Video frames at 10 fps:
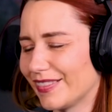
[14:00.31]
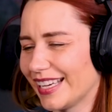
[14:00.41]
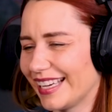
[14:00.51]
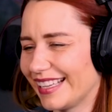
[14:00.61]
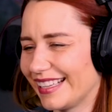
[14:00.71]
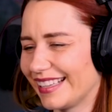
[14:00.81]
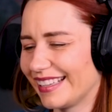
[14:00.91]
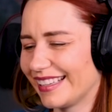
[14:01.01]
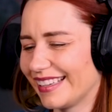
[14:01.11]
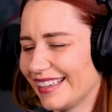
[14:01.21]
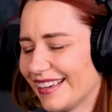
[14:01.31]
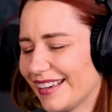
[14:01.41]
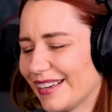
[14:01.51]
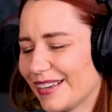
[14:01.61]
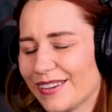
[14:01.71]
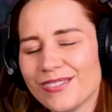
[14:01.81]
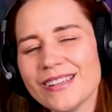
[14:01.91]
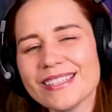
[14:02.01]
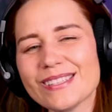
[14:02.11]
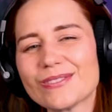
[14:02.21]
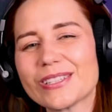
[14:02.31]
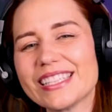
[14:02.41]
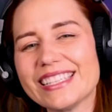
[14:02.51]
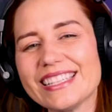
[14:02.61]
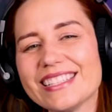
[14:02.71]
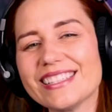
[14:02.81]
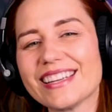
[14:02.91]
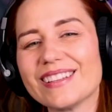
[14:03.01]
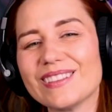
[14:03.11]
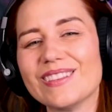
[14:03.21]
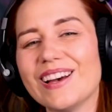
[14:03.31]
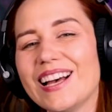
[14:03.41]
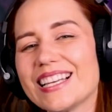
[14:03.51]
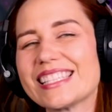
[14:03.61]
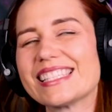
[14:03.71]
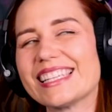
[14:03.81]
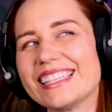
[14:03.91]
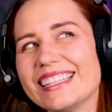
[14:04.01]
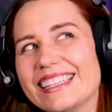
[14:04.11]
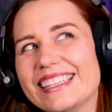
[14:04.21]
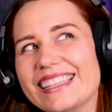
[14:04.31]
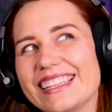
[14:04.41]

Man, her voice is really easy to get lost in.